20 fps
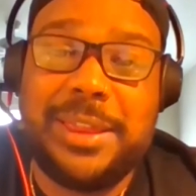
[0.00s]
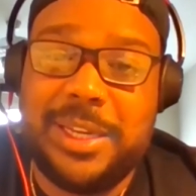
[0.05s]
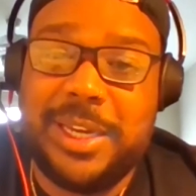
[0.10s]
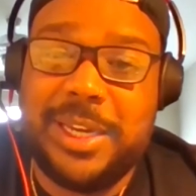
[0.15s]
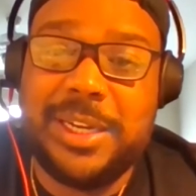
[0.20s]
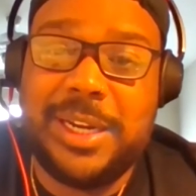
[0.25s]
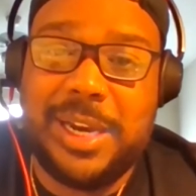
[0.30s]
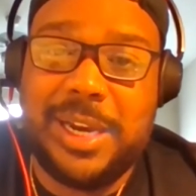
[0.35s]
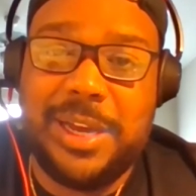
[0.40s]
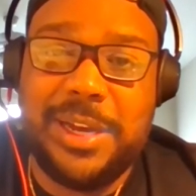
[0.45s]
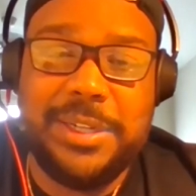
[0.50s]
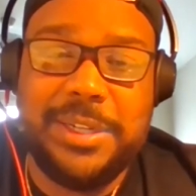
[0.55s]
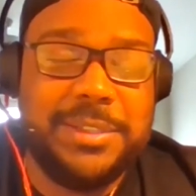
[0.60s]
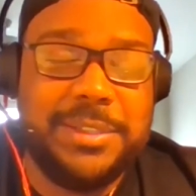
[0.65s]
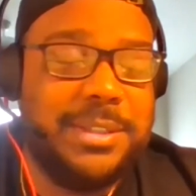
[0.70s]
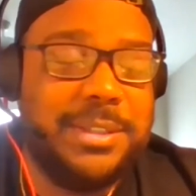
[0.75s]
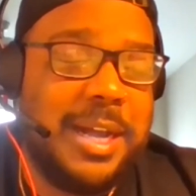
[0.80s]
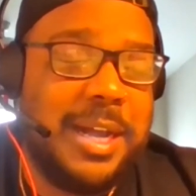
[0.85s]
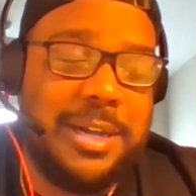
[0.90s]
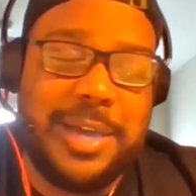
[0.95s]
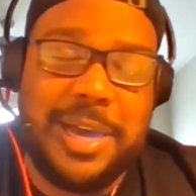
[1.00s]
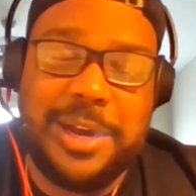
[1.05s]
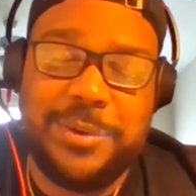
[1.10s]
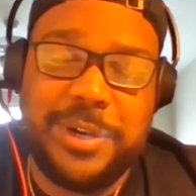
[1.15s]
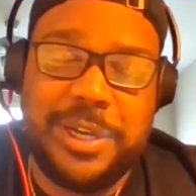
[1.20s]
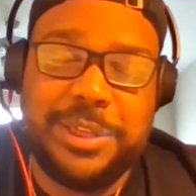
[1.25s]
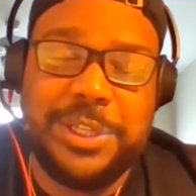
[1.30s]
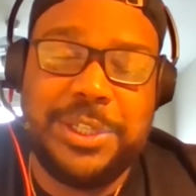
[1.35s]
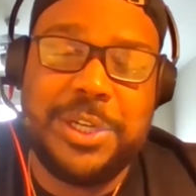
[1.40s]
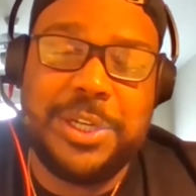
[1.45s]
incline. I don't get
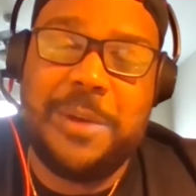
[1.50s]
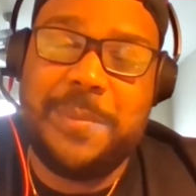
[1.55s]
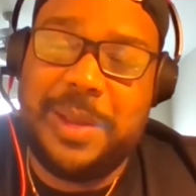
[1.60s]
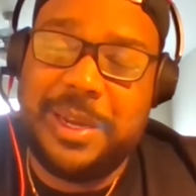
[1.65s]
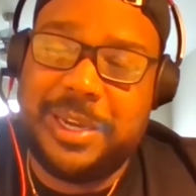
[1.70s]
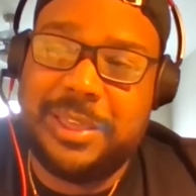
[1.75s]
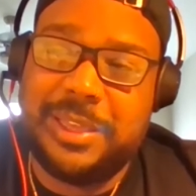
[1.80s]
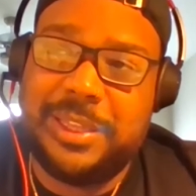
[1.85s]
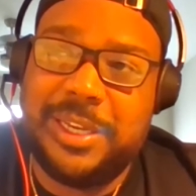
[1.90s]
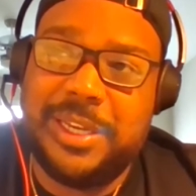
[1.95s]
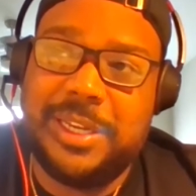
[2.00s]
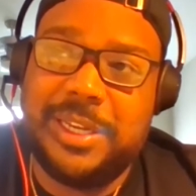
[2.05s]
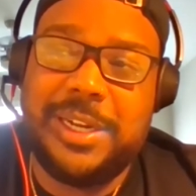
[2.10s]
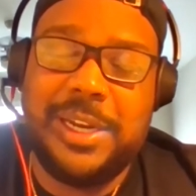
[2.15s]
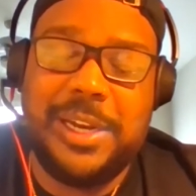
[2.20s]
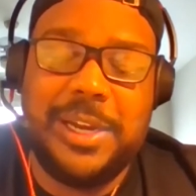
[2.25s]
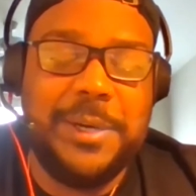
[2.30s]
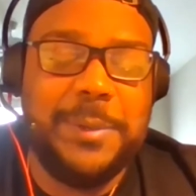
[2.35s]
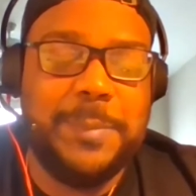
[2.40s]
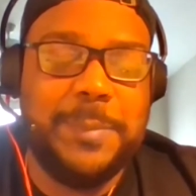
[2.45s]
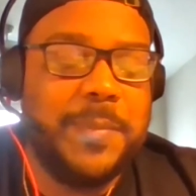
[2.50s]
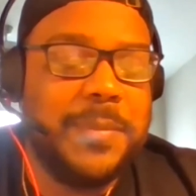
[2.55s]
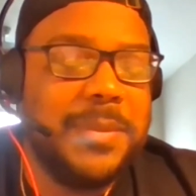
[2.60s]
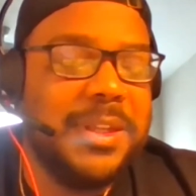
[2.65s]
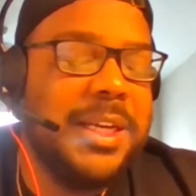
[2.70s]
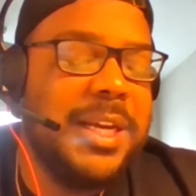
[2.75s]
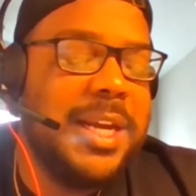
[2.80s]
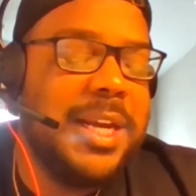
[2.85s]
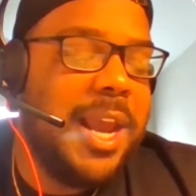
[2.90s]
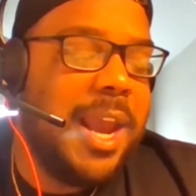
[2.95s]
the job. I get the incline.
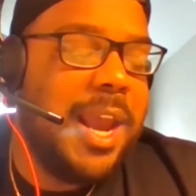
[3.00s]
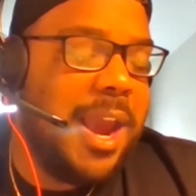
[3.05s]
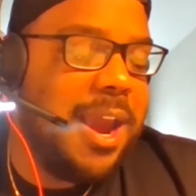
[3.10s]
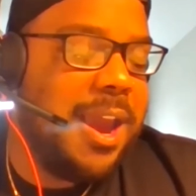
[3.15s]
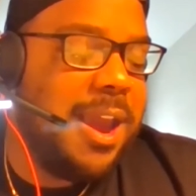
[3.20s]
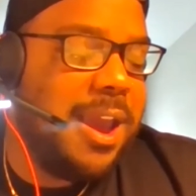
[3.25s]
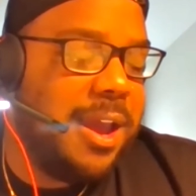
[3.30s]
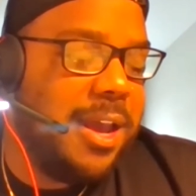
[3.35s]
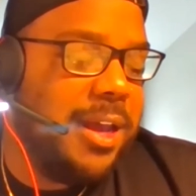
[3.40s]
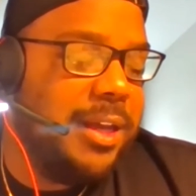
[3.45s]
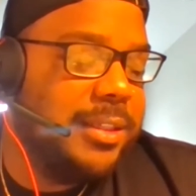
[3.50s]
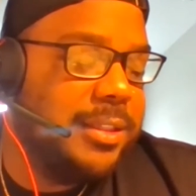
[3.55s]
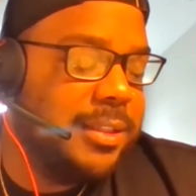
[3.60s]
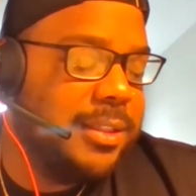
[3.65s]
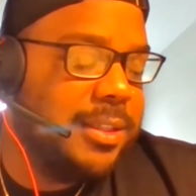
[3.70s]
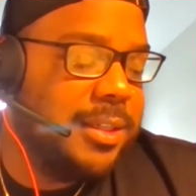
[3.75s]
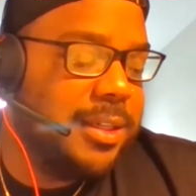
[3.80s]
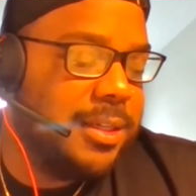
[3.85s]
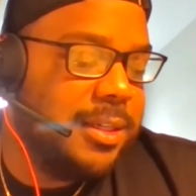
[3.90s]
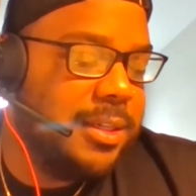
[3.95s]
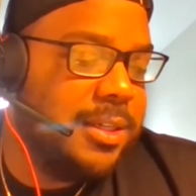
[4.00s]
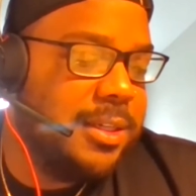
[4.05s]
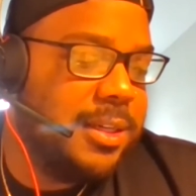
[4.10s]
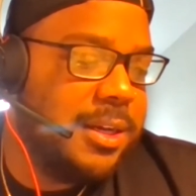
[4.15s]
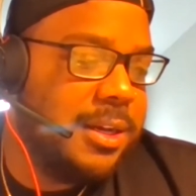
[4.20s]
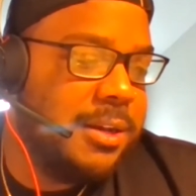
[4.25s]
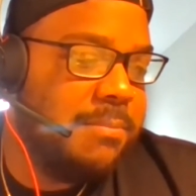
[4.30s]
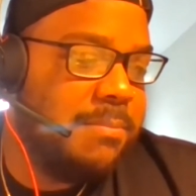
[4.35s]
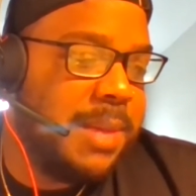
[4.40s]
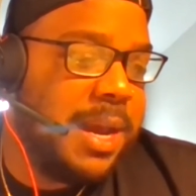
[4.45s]
And
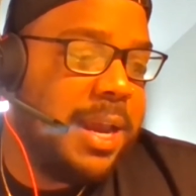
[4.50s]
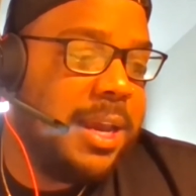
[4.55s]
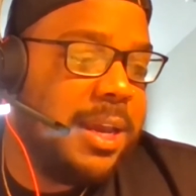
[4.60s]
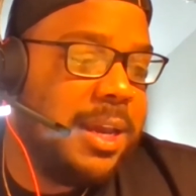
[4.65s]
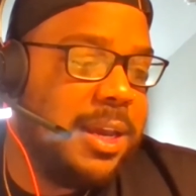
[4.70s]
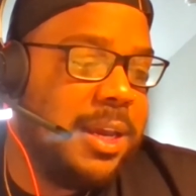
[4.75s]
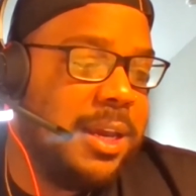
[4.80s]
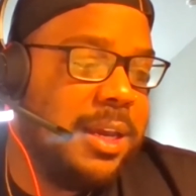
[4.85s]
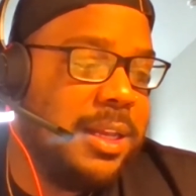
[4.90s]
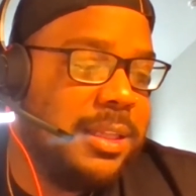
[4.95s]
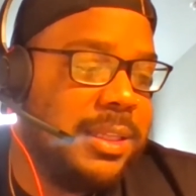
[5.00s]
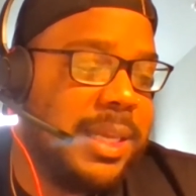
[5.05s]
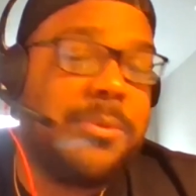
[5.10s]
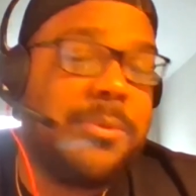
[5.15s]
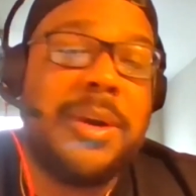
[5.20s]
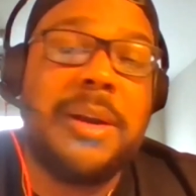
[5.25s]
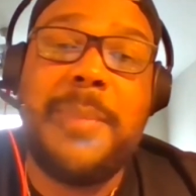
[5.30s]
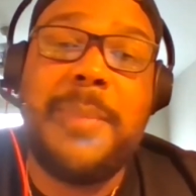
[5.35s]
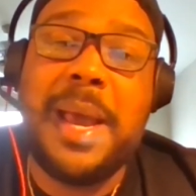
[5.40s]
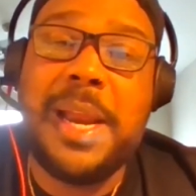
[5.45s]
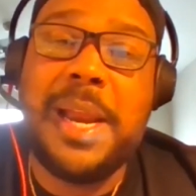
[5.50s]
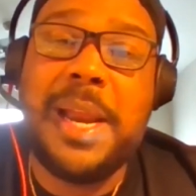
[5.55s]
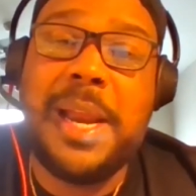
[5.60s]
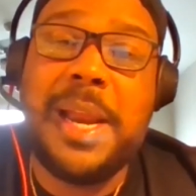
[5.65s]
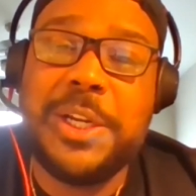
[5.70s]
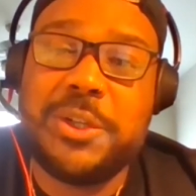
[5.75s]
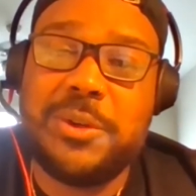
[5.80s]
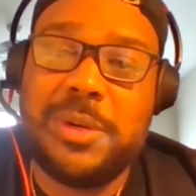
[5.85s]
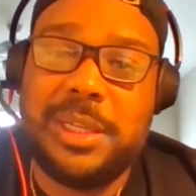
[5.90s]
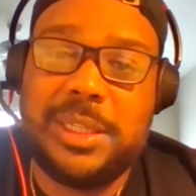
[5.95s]
my direct
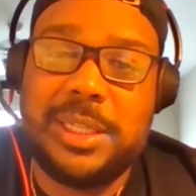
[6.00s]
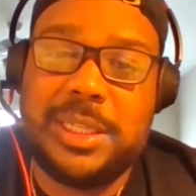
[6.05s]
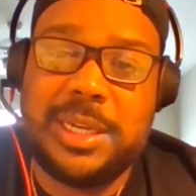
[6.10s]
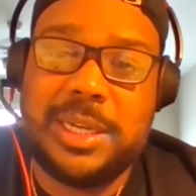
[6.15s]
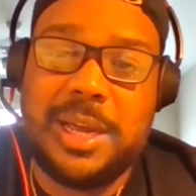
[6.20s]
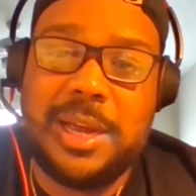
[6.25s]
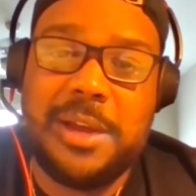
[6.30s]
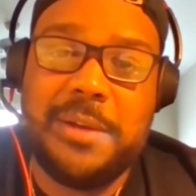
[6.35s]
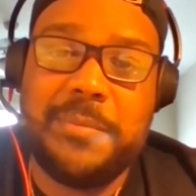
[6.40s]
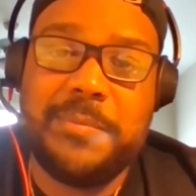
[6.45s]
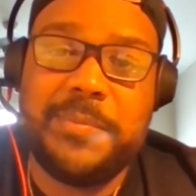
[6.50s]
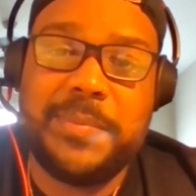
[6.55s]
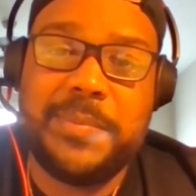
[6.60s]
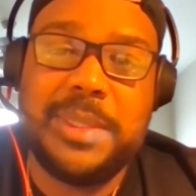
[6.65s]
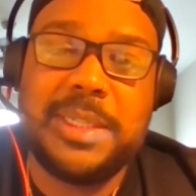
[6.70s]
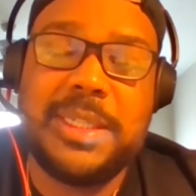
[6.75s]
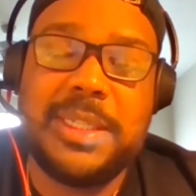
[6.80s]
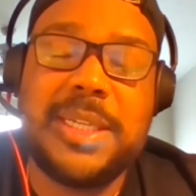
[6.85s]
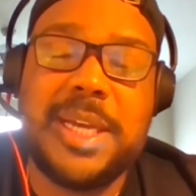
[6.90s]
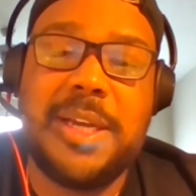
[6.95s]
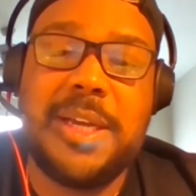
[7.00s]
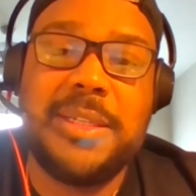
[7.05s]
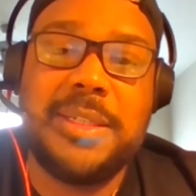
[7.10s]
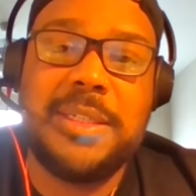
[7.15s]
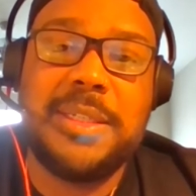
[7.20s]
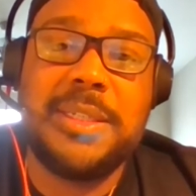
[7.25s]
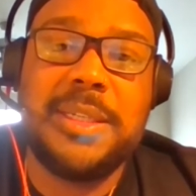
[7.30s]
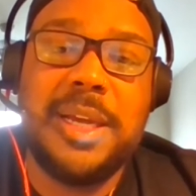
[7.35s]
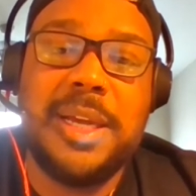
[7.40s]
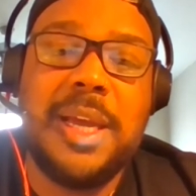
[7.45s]
manager at the time
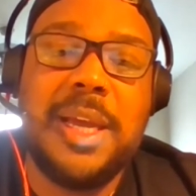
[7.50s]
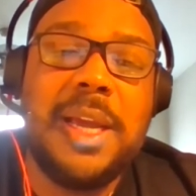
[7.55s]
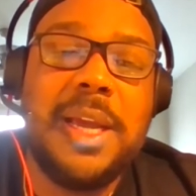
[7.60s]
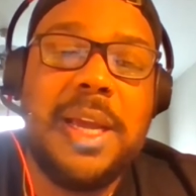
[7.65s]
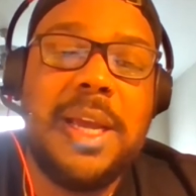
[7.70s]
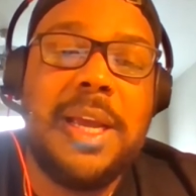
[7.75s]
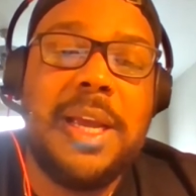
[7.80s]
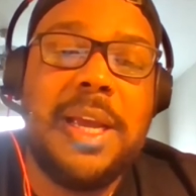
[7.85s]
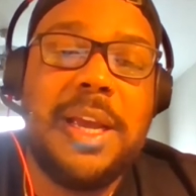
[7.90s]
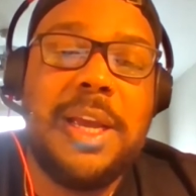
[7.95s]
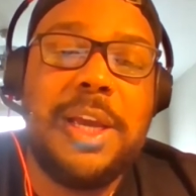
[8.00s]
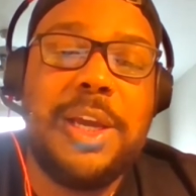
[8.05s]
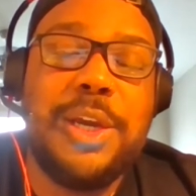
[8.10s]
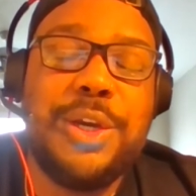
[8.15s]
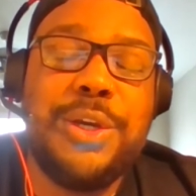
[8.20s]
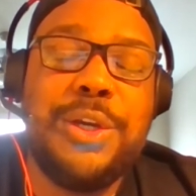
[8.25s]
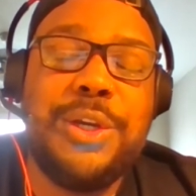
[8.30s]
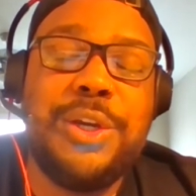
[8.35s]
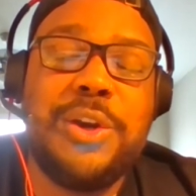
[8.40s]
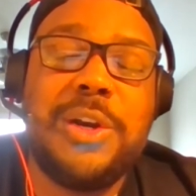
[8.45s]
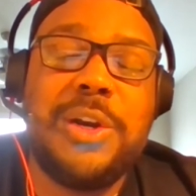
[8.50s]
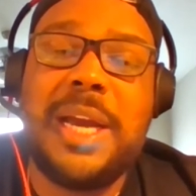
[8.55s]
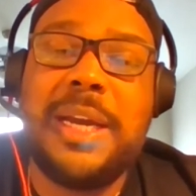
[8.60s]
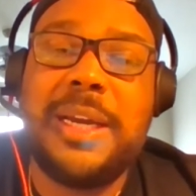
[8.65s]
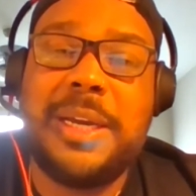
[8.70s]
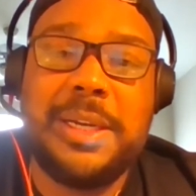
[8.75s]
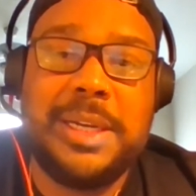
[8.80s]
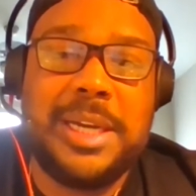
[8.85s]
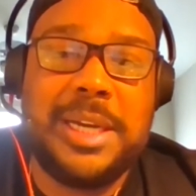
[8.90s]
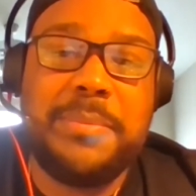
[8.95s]
says, "You're not
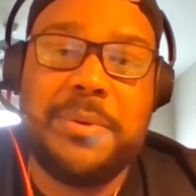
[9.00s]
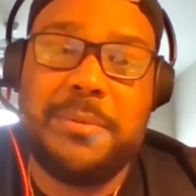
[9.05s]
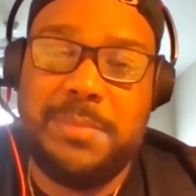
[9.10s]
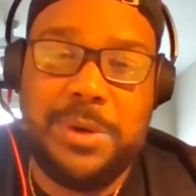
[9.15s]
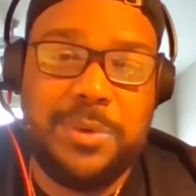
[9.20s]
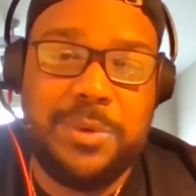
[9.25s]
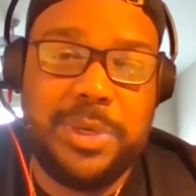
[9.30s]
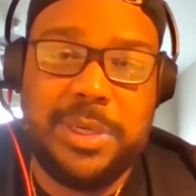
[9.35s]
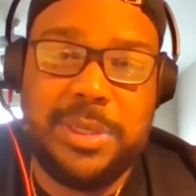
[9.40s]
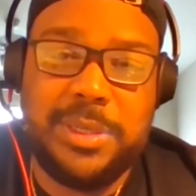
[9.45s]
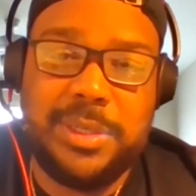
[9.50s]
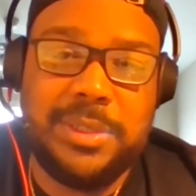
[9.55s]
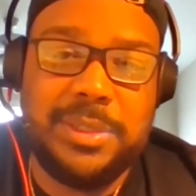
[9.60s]
going to get promoted